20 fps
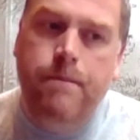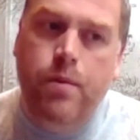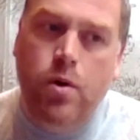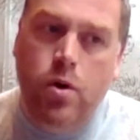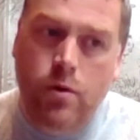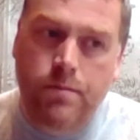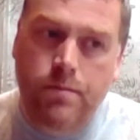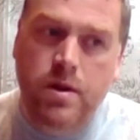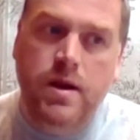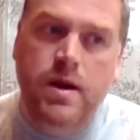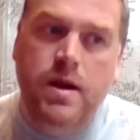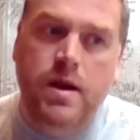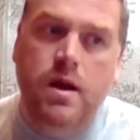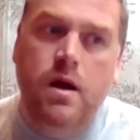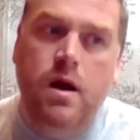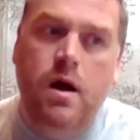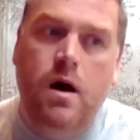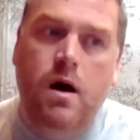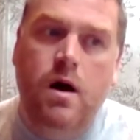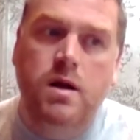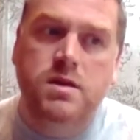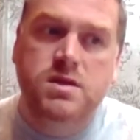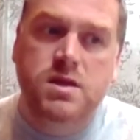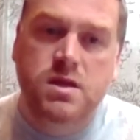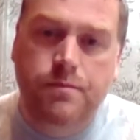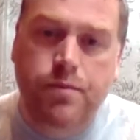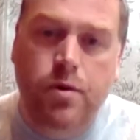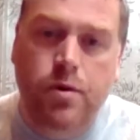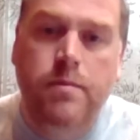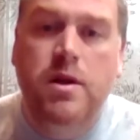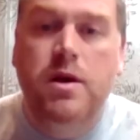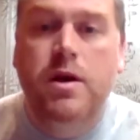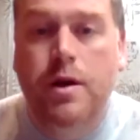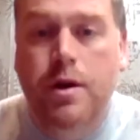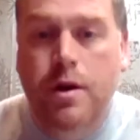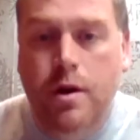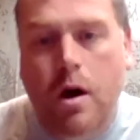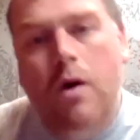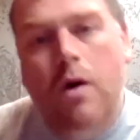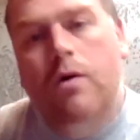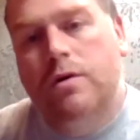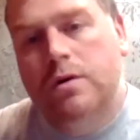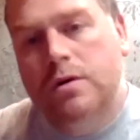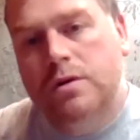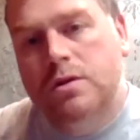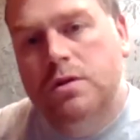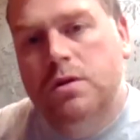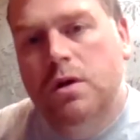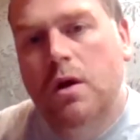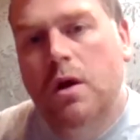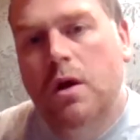public are to the public and not us.